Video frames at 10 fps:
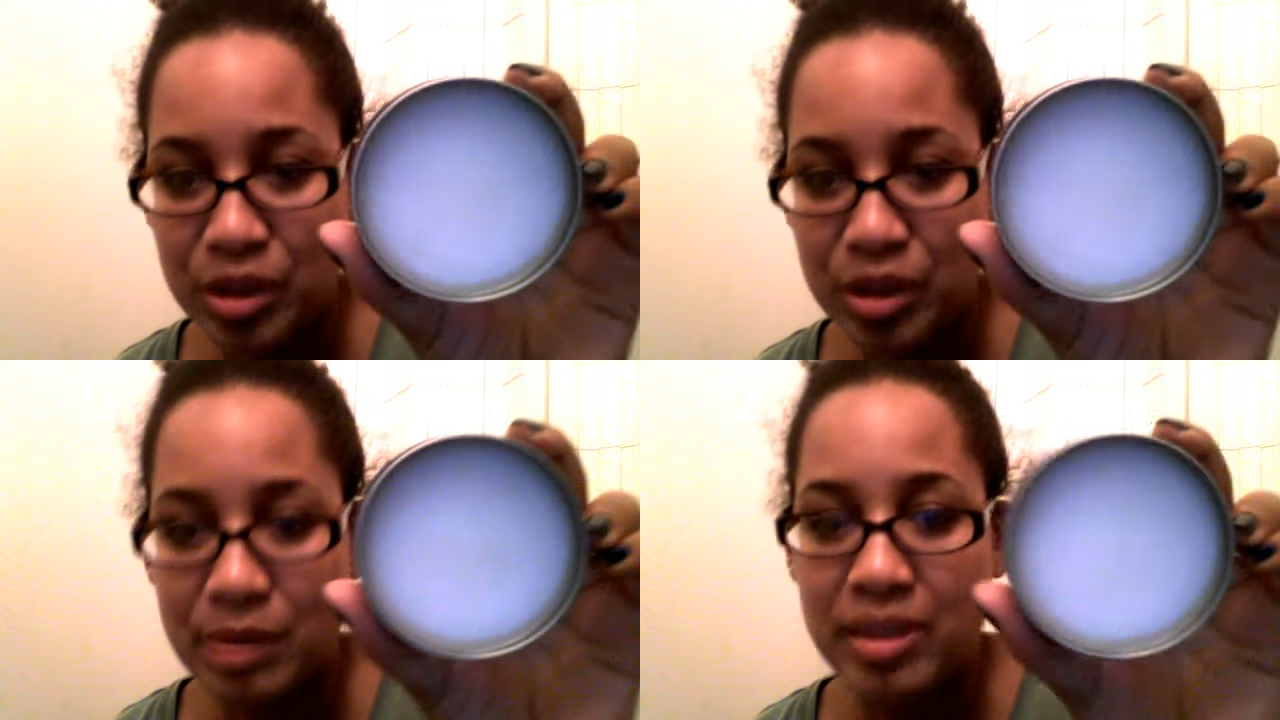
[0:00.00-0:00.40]

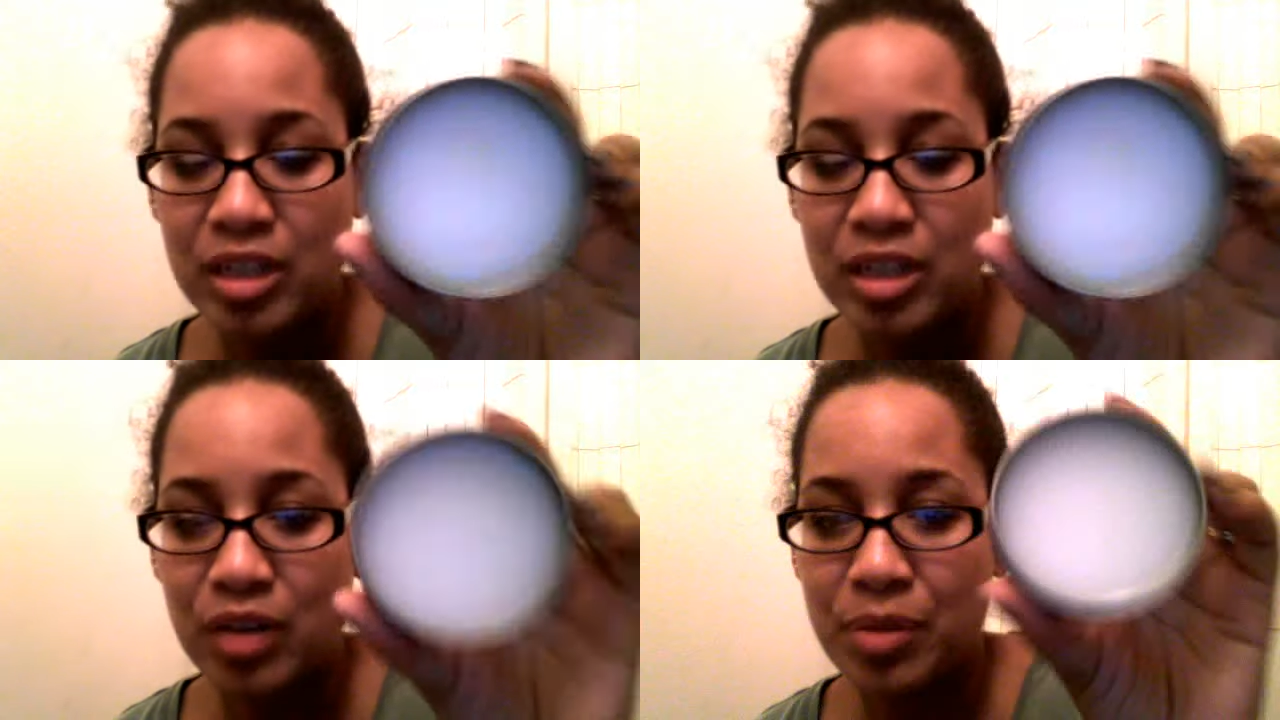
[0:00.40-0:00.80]
Basically,
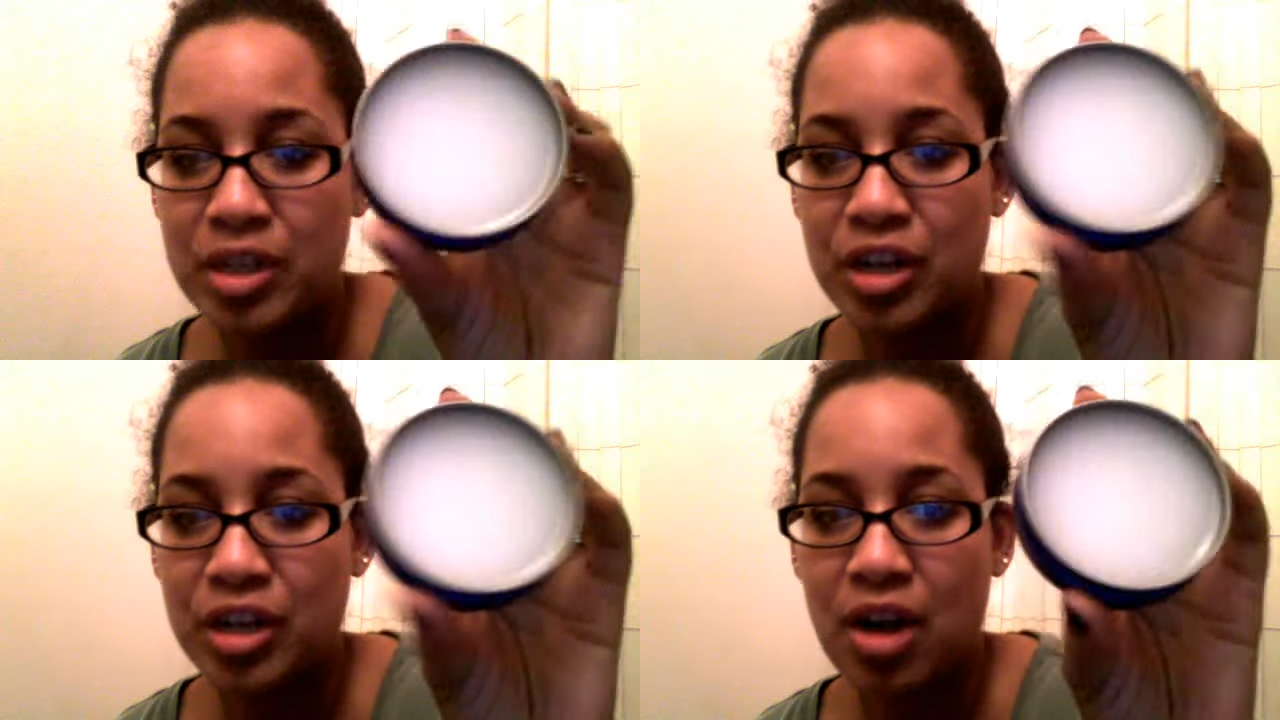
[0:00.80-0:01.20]
you rub this on
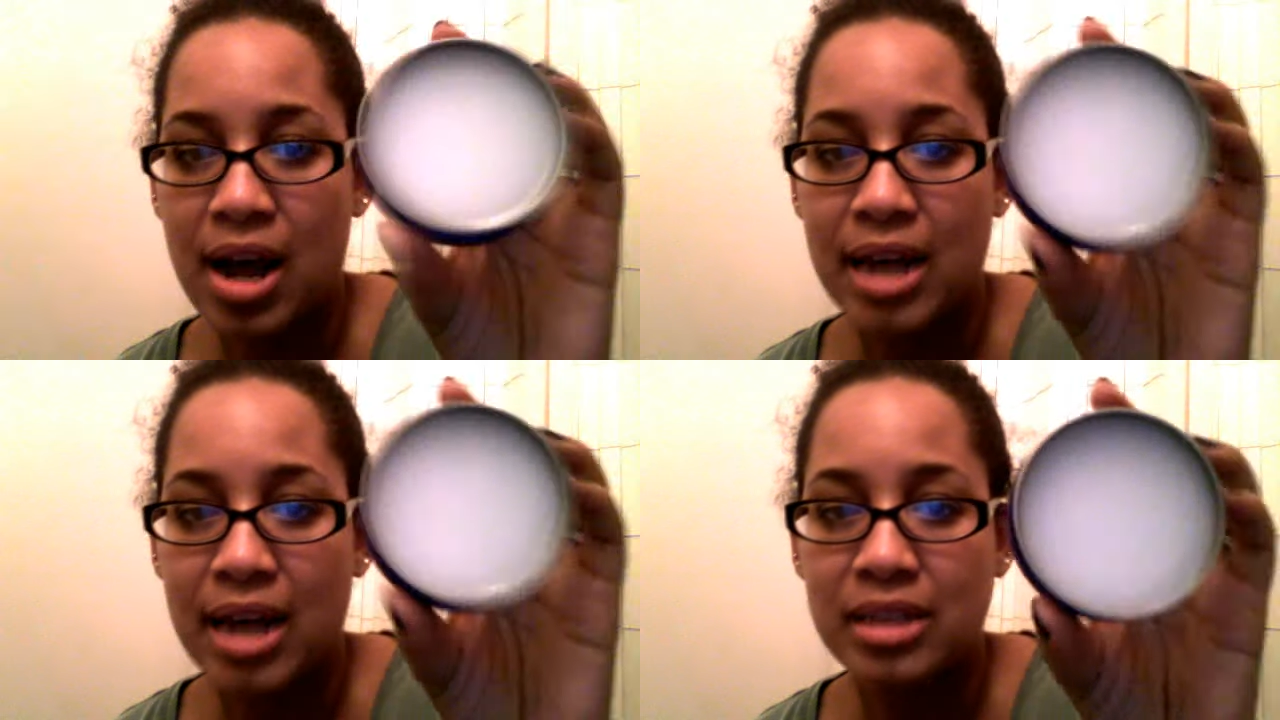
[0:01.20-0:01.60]
your
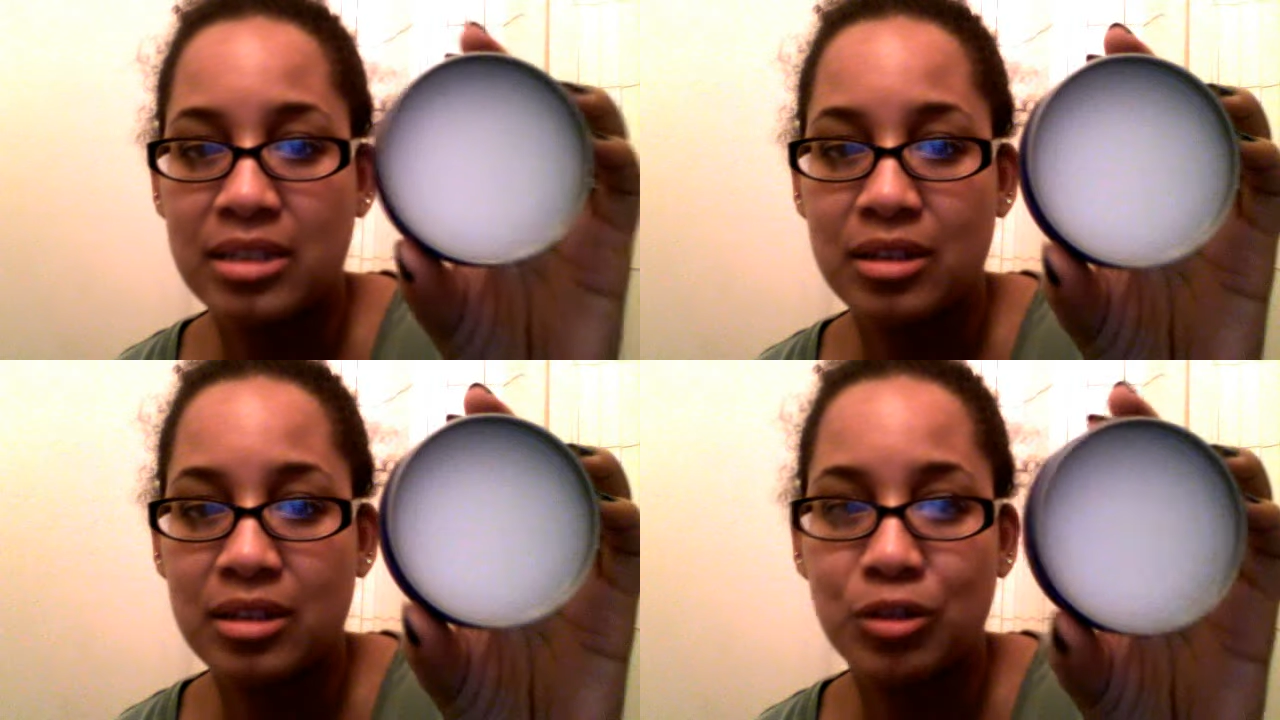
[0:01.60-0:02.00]
eyes,
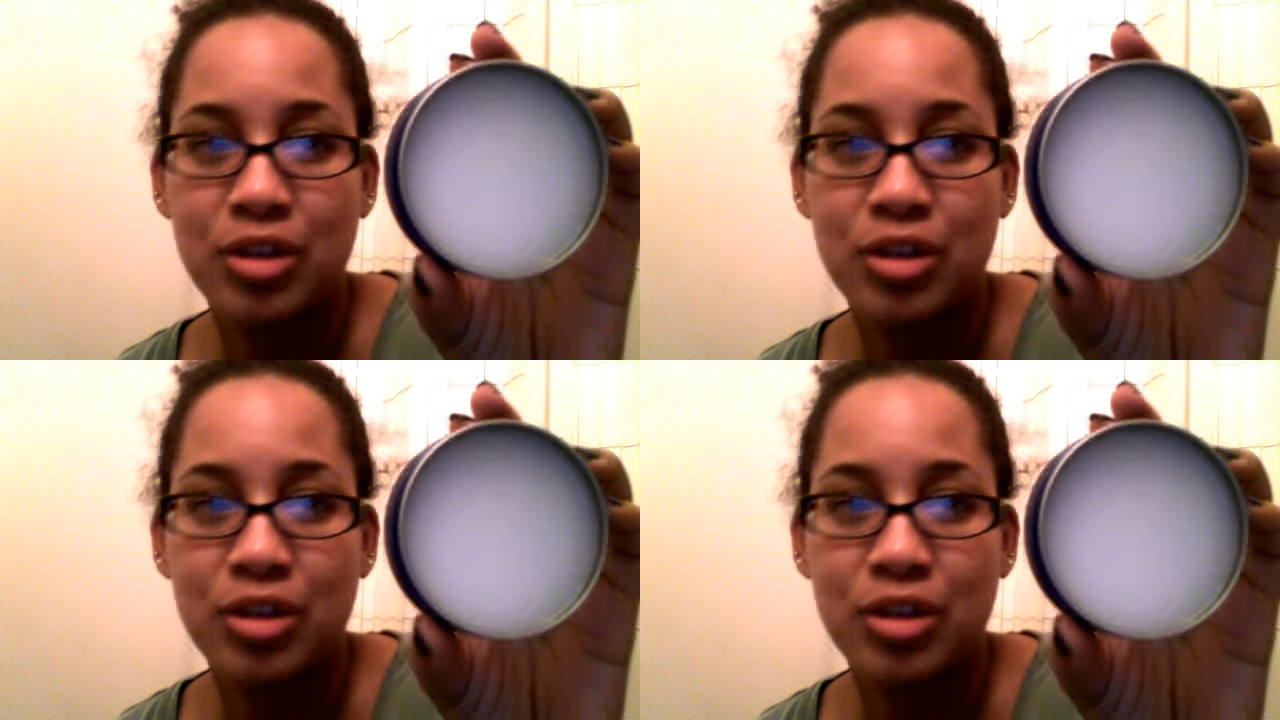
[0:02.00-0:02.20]
close your eyes,